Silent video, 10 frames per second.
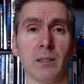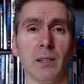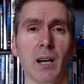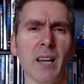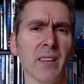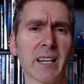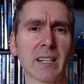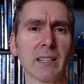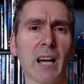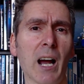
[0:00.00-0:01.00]
Unlike
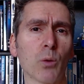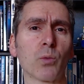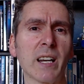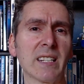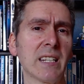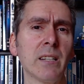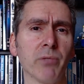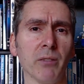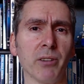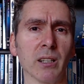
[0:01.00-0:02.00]
outright
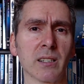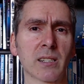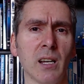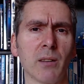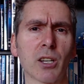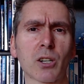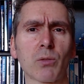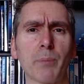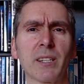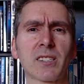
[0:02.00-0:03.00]
evil villains, the
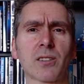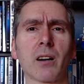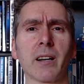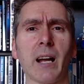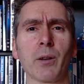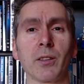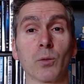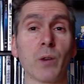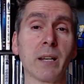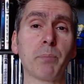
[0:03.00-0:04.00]
Corrupted started out on the
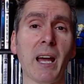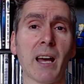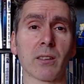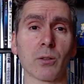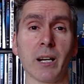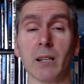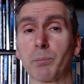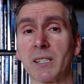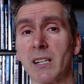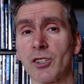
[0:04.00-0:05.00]
right path or held
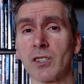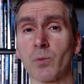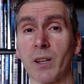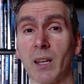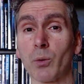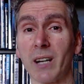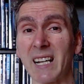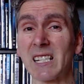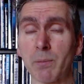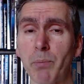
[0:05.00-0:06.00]
positions where they were
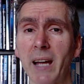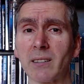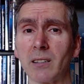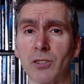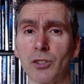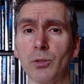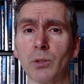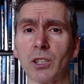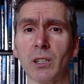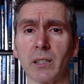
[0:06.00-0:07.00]
expected to do
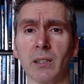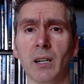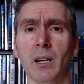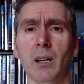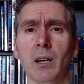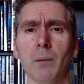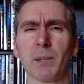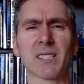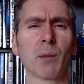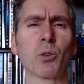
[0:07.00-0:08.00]
good. But
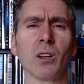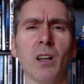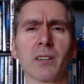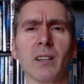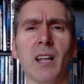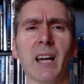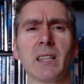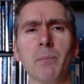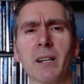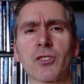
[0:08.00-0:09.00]
somewhere along the line, they
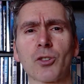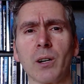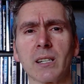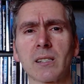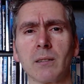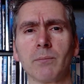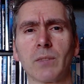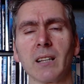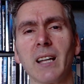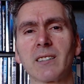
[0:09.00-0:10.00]
made a choice
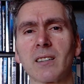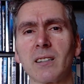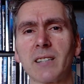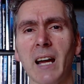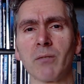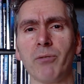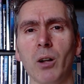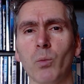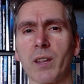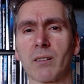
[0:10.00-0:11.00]
that led to their downfall,
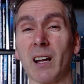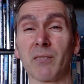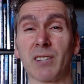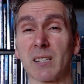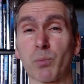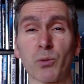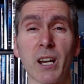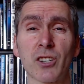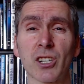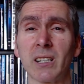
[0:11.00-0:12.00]
whether out of
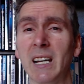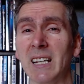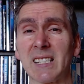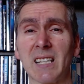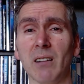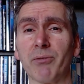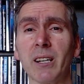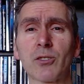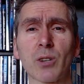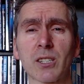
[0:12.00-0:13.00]
desperation,
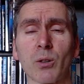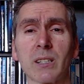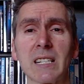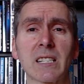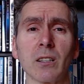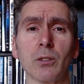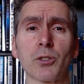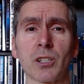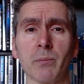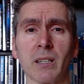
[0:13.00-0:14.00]
self-interest, or
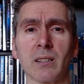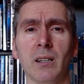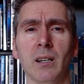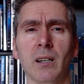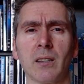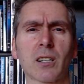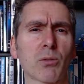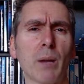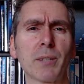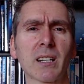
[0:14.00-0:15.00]
disillusionment. The
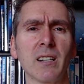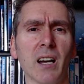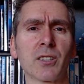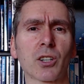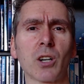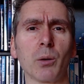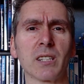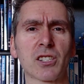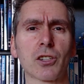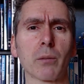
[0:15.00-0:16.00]
Corrupted can undergo a
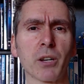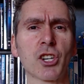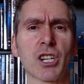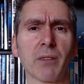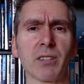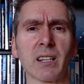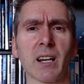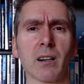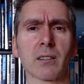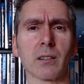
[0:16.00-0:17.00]
disturbing shift in
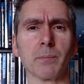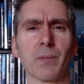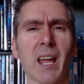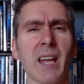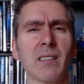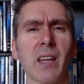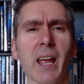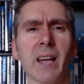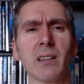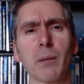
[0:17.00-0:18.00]
character, and they
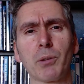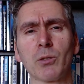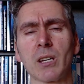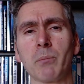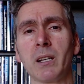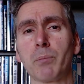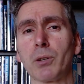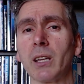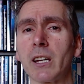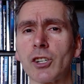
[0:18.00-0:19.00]
end up using
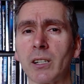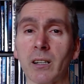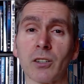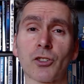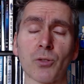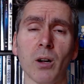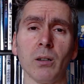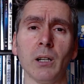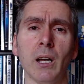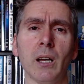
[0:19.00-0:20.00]
manipulation and
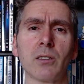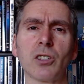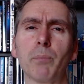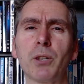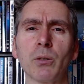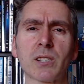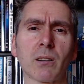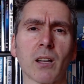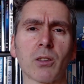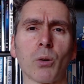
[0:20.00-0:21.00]
control to abuse their
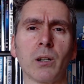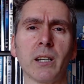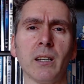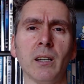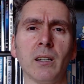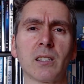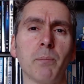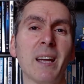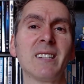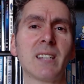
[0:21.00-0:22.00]
authority to
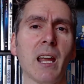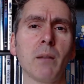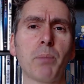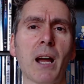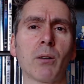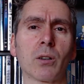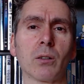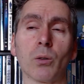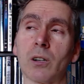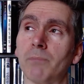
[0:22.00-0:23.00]
maintain power
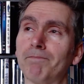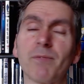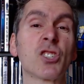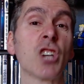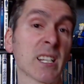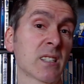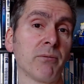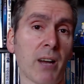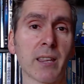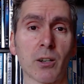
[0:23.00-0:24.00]
or justify their